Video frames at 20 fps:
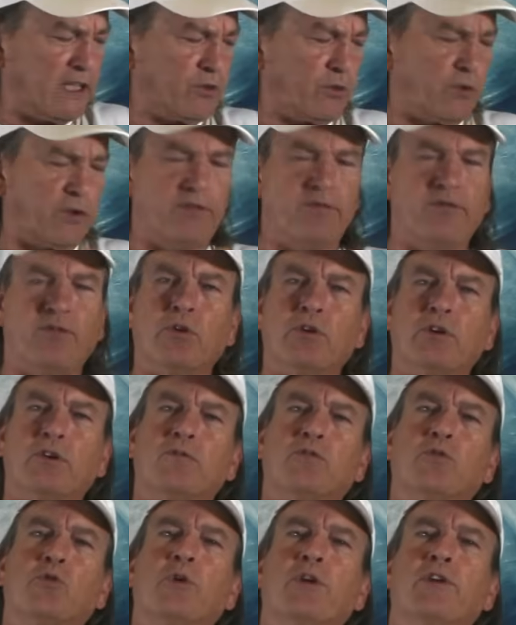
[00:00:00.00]
24th
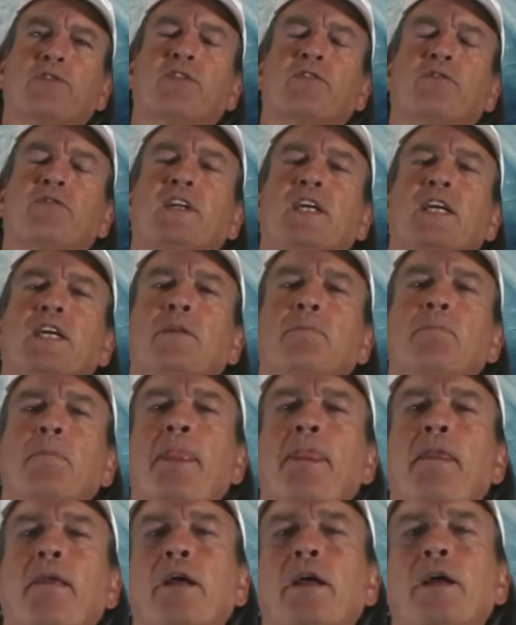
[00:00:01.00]
of 2015.
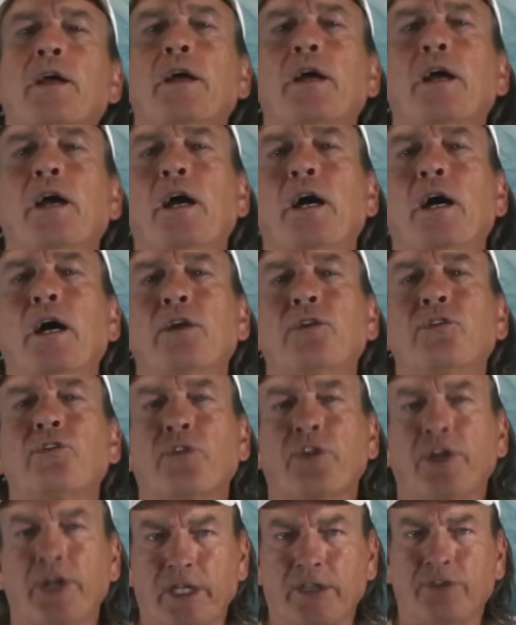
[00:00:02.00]

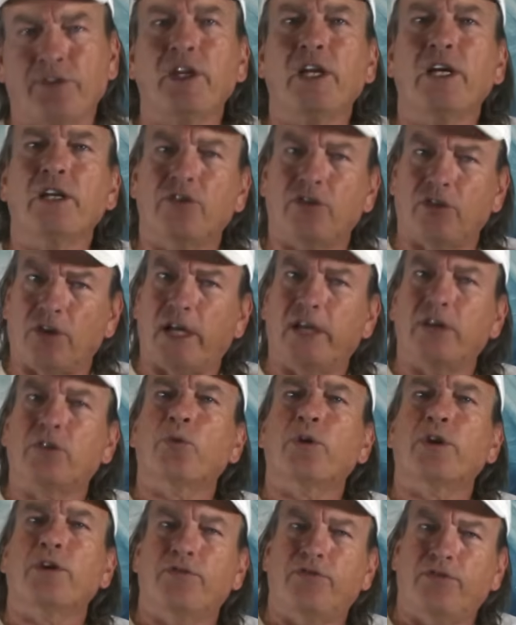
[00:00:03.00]
So the next day, July
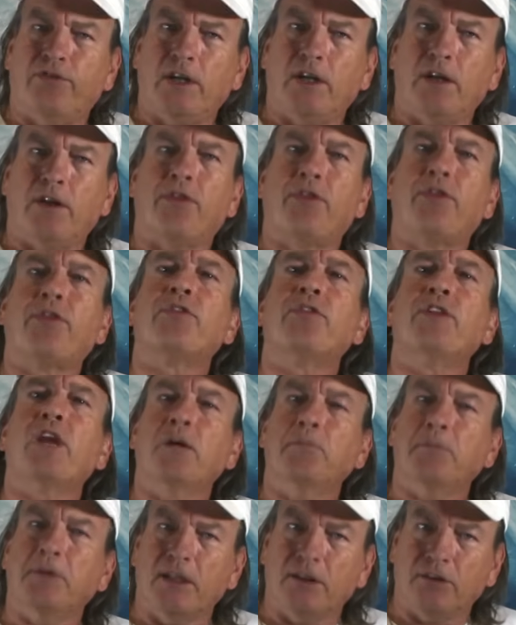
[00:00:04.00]
25th,
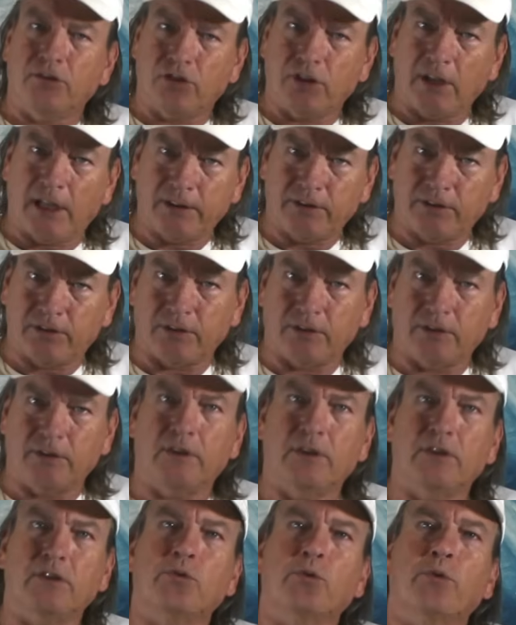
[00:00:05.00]
Damian Johnson
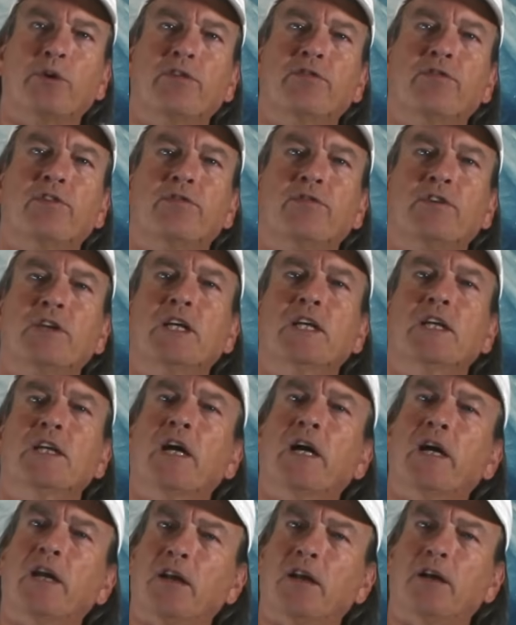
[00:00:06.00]
in 2015
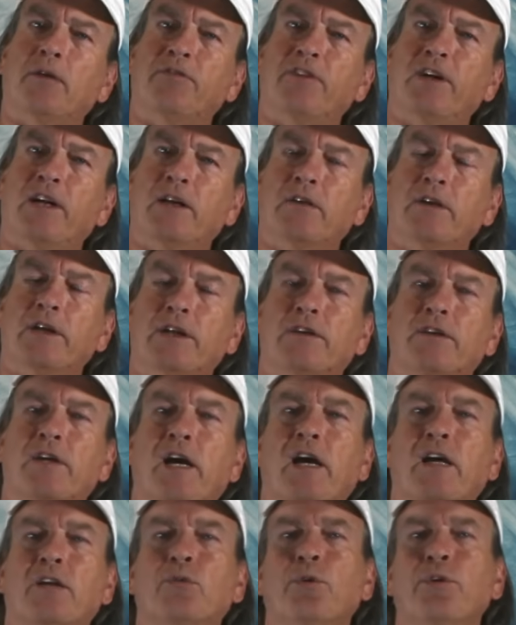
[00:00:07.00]
ended up fatally
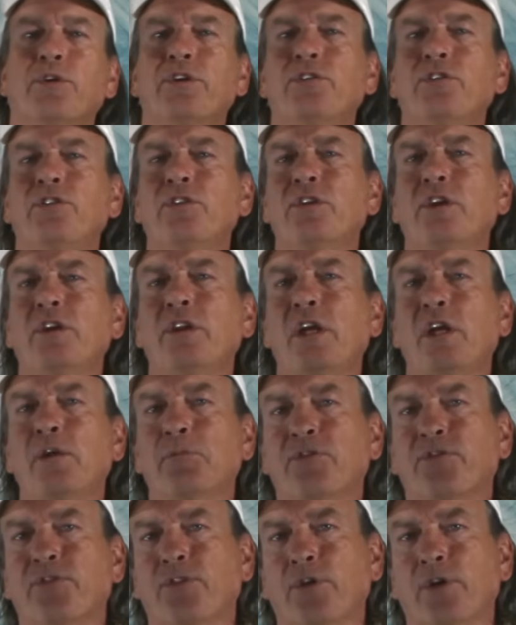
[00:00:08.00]
attacked. Well, this is the day
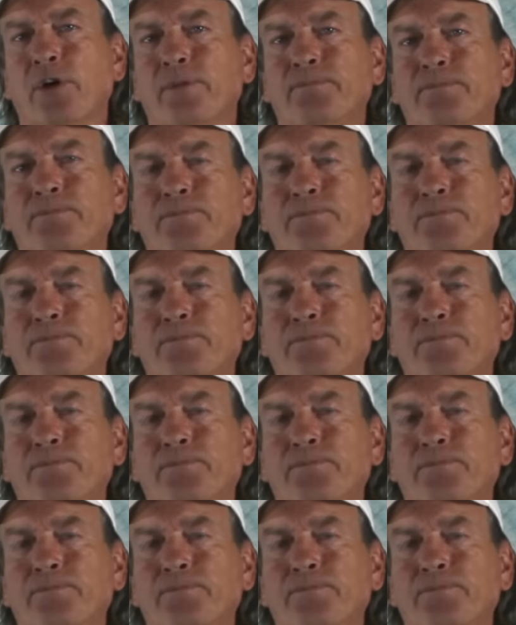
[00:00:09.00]
before.